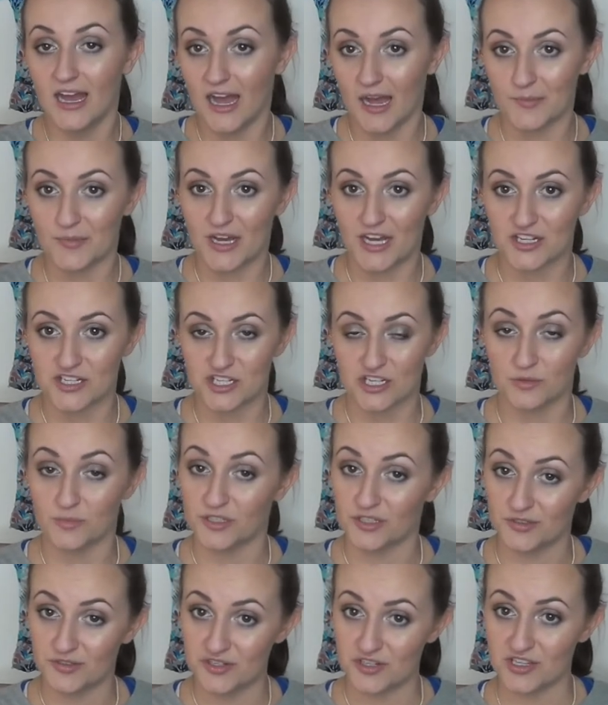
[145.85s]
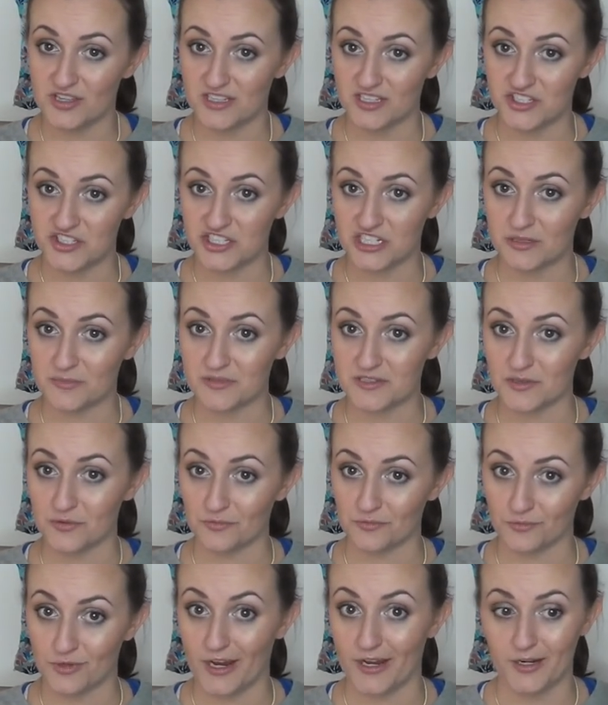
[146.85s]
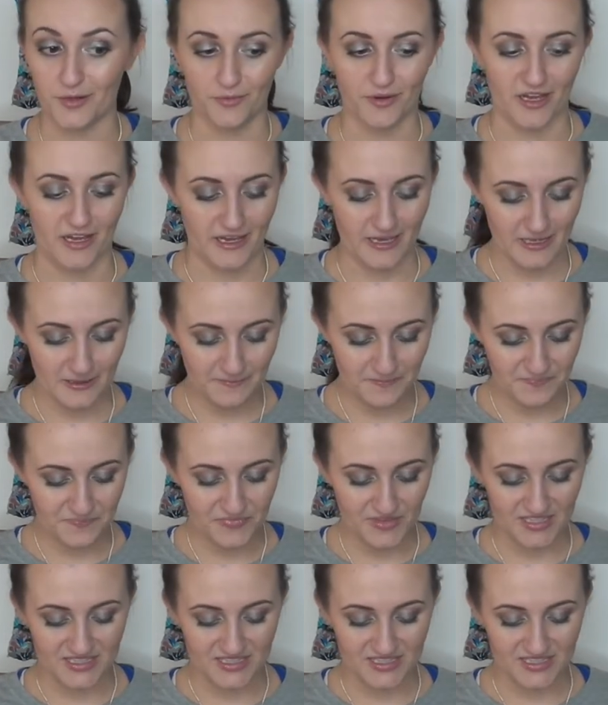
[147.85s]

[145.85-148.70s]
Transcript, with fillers: I'm not sure, but usually this chips right away.